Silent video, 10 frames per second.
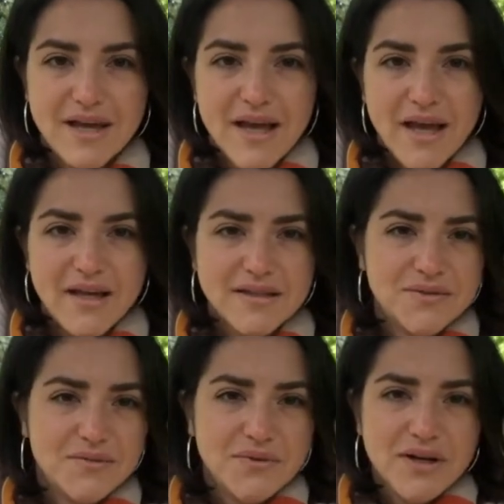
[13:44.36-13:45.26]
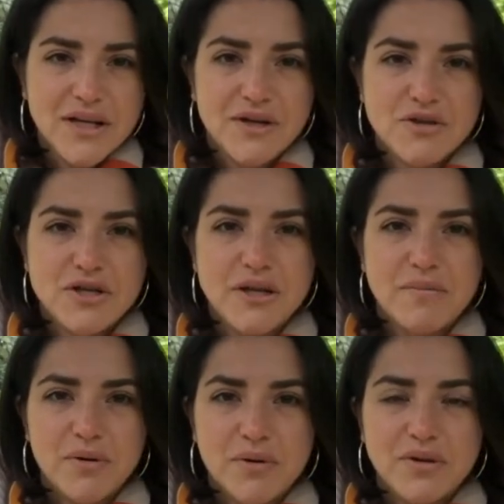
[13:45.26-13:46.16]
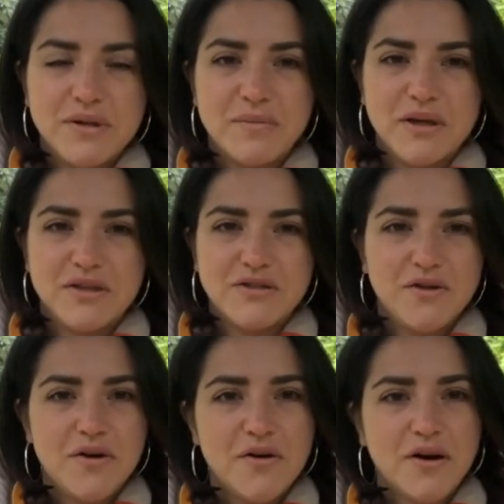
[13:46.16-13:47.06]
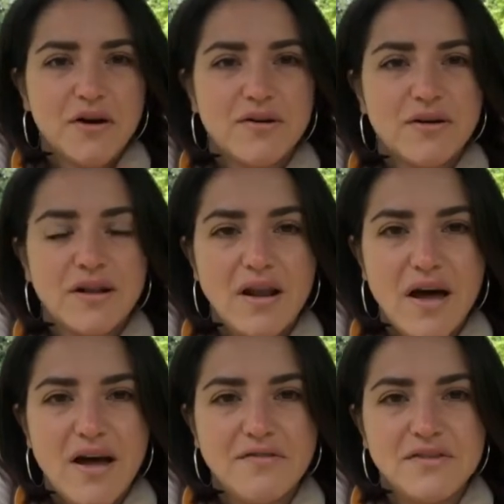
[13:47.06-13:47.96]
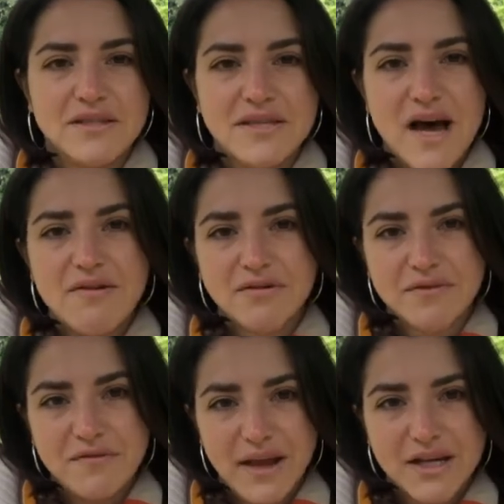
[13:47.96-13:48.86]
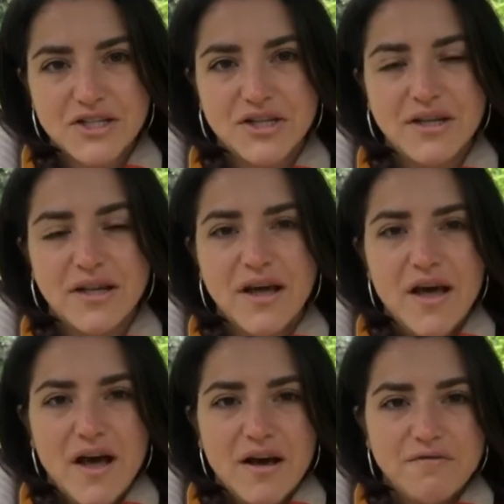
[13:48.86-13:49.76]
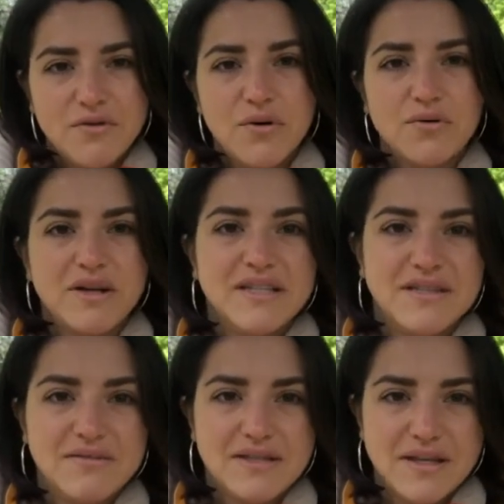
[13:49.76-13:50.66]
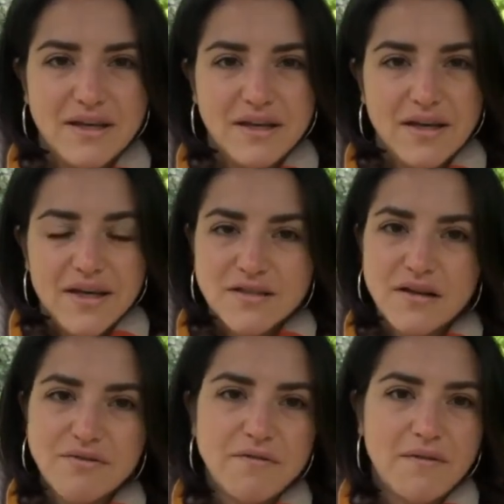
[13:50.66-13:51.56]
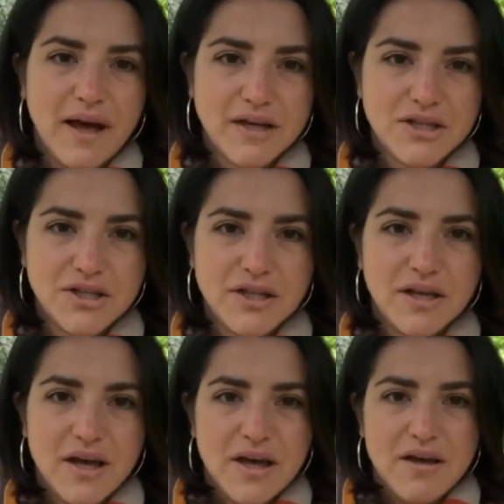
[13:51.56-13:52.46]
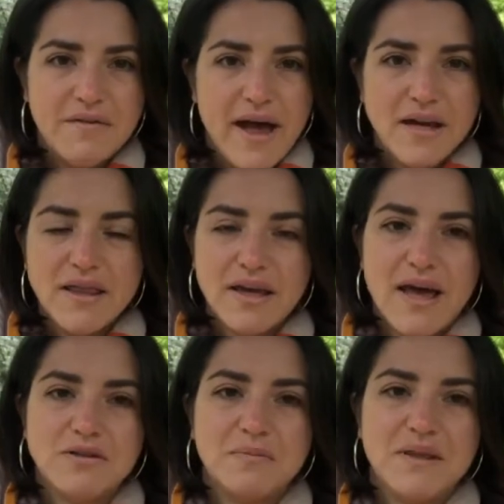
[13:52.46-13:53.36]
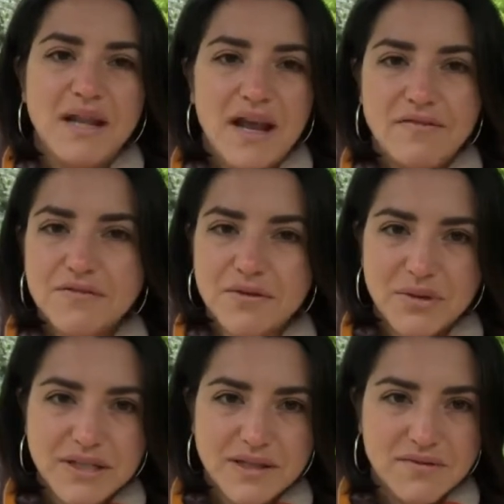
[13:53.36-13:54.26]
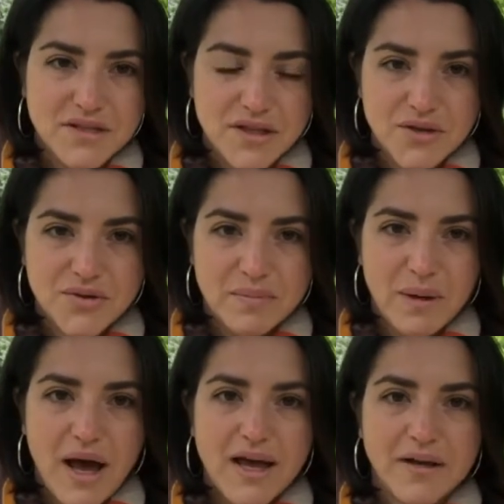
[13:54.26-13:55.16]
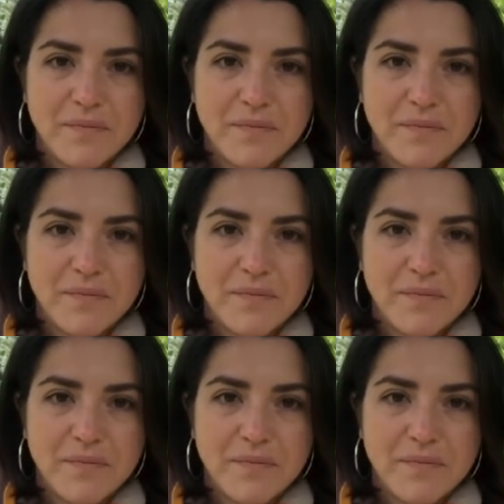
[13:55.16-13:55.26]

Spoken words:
And it's really hugely important, because your life is a direct reflection of your creativity. It's not a reflection of anything else but the level of creativity that you're applying.